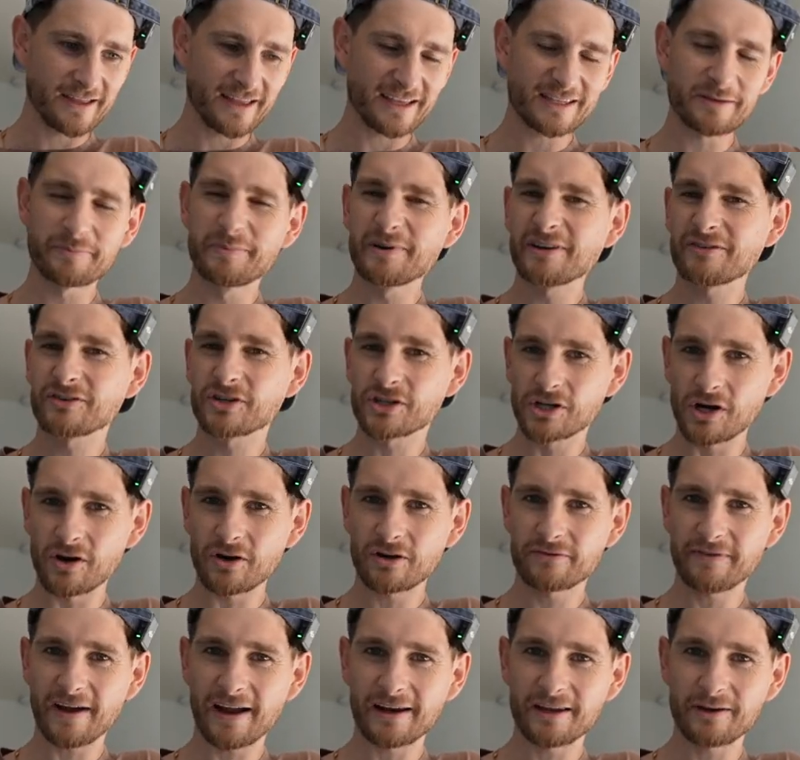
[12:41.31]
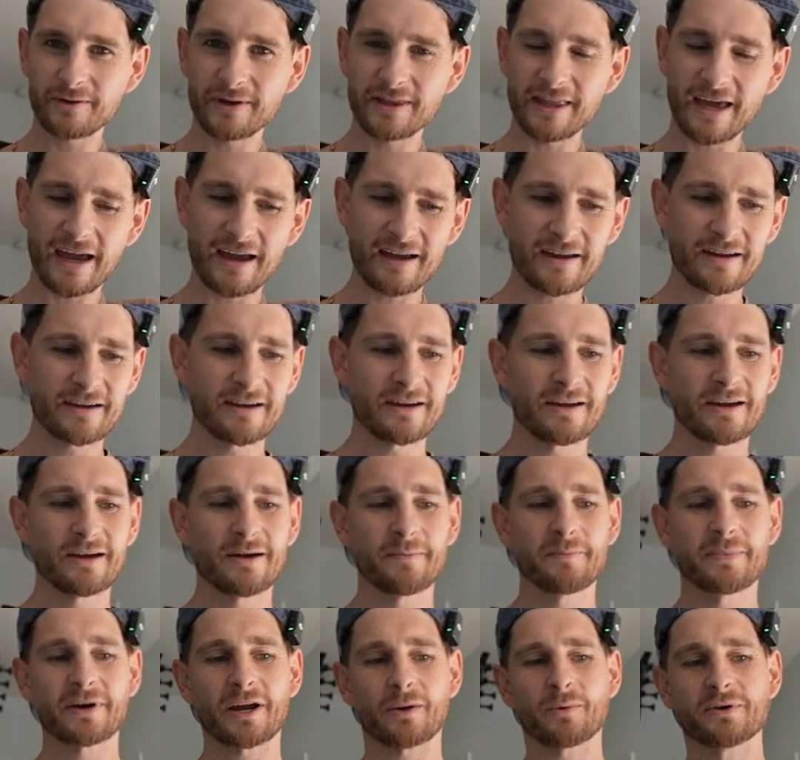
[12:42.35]
It's a bit of shock value in there,
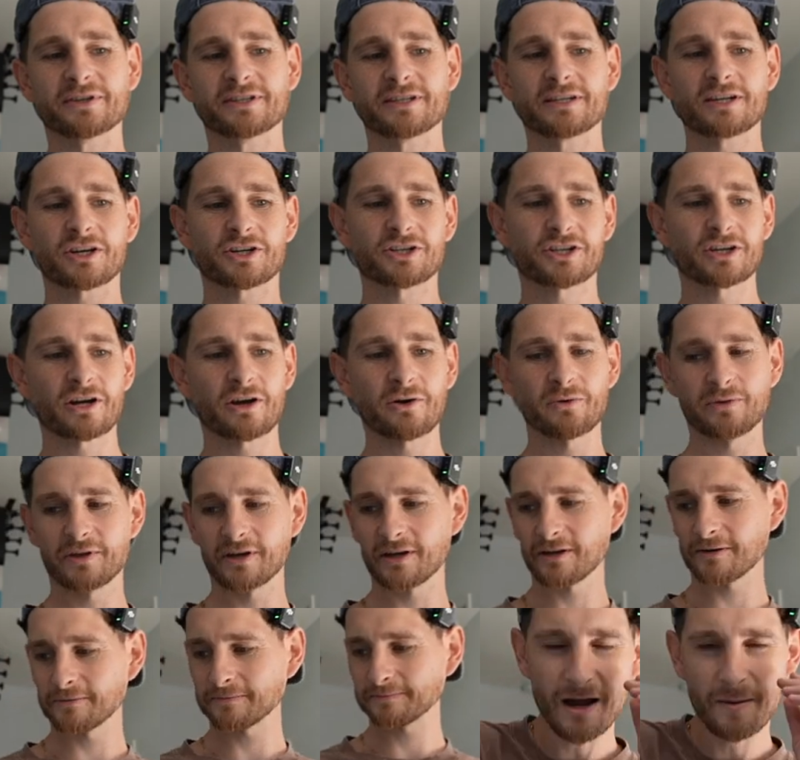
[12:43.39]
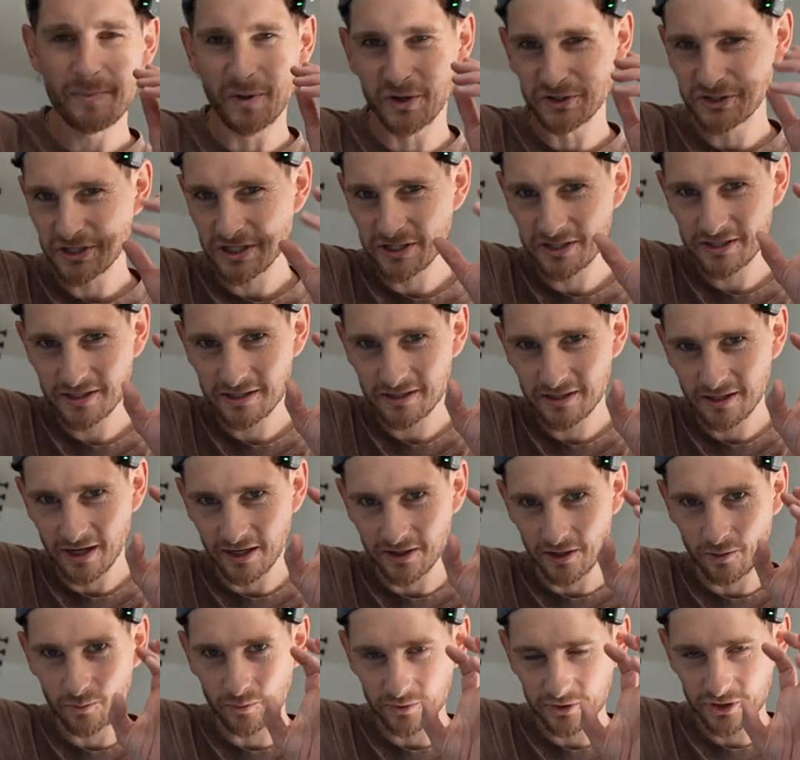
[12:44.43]
but I wanted to show that I'm not just,
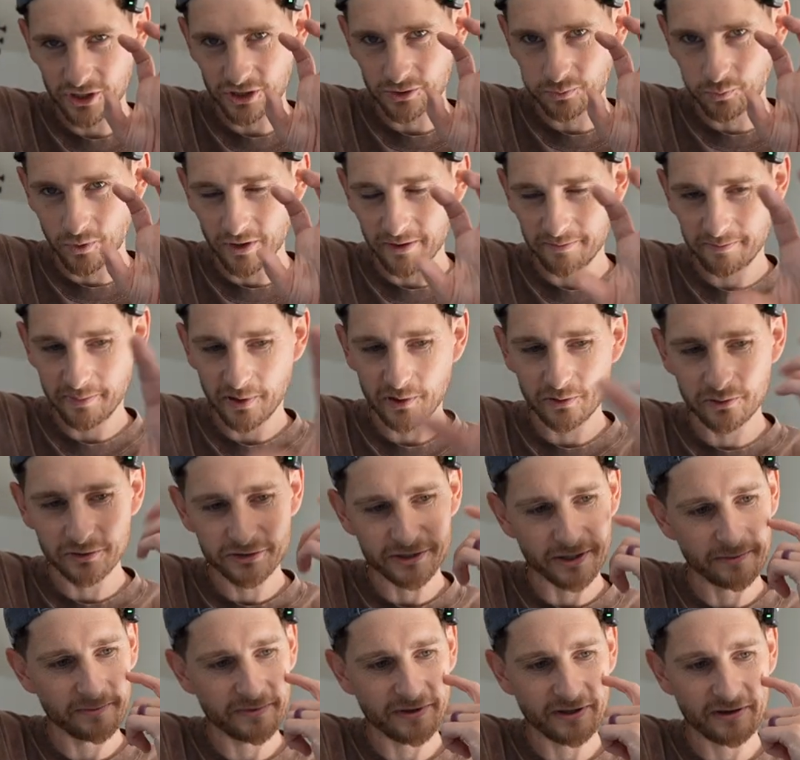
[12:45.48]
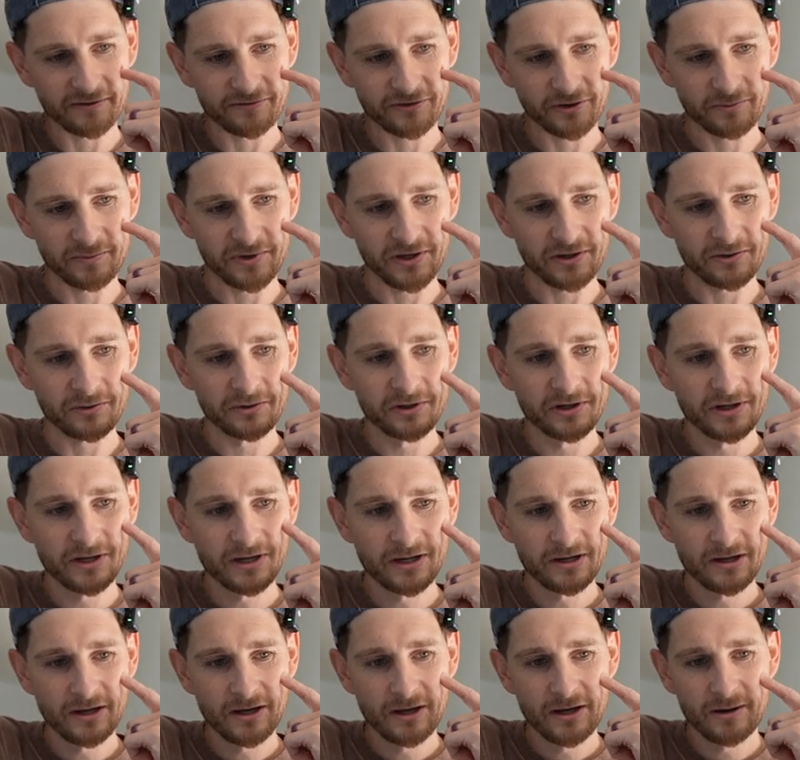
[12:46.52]
I don't just want to pull something from you,
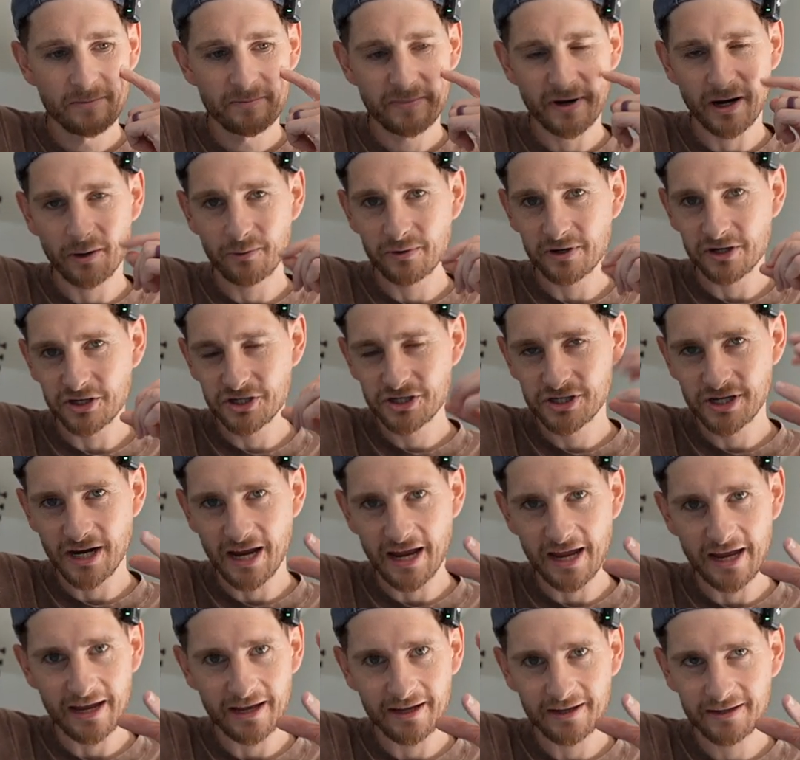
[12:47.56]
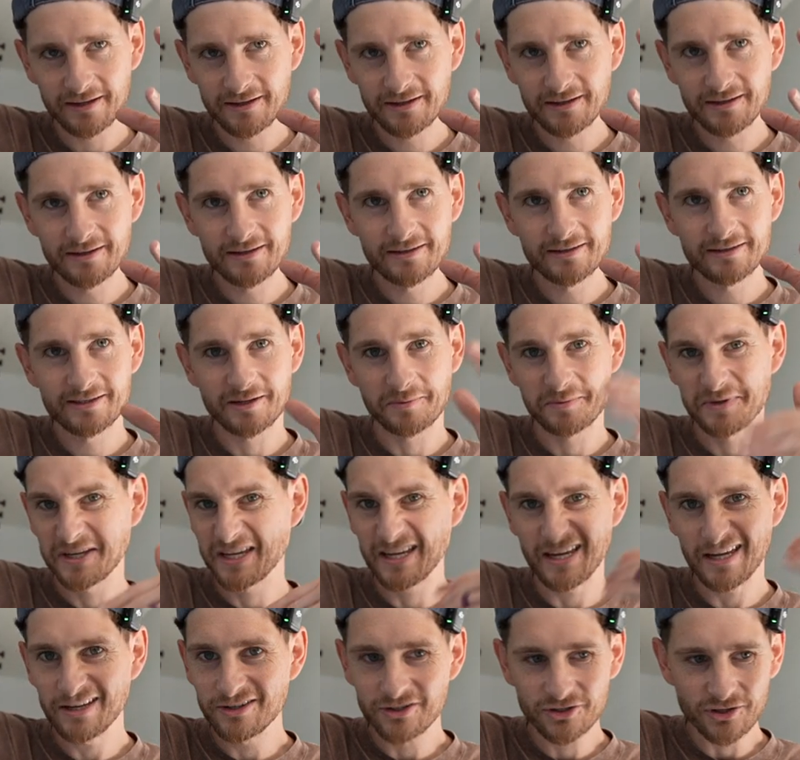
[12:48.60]
but I want to share
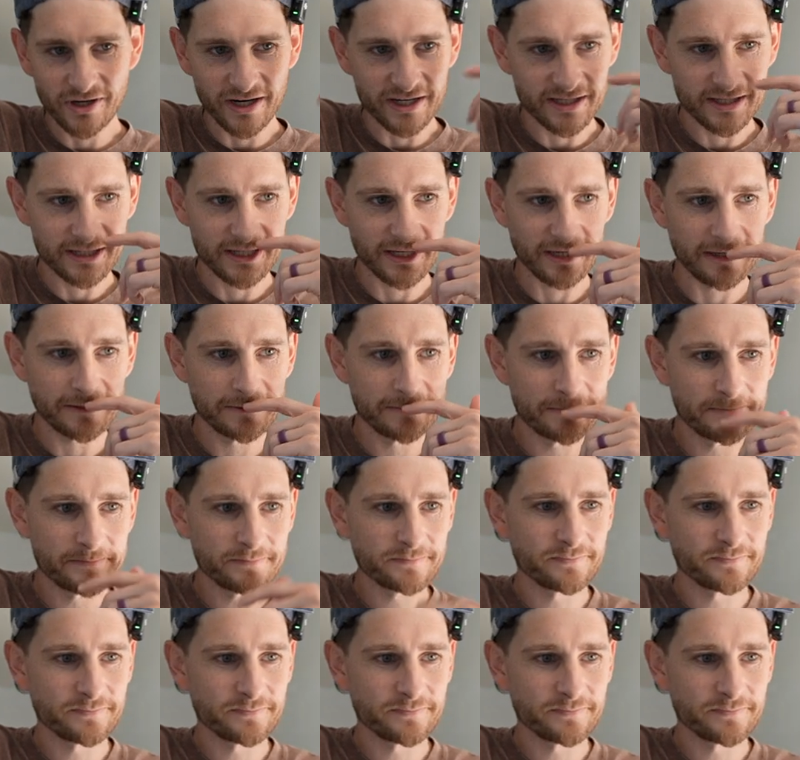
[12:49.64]
something interesting.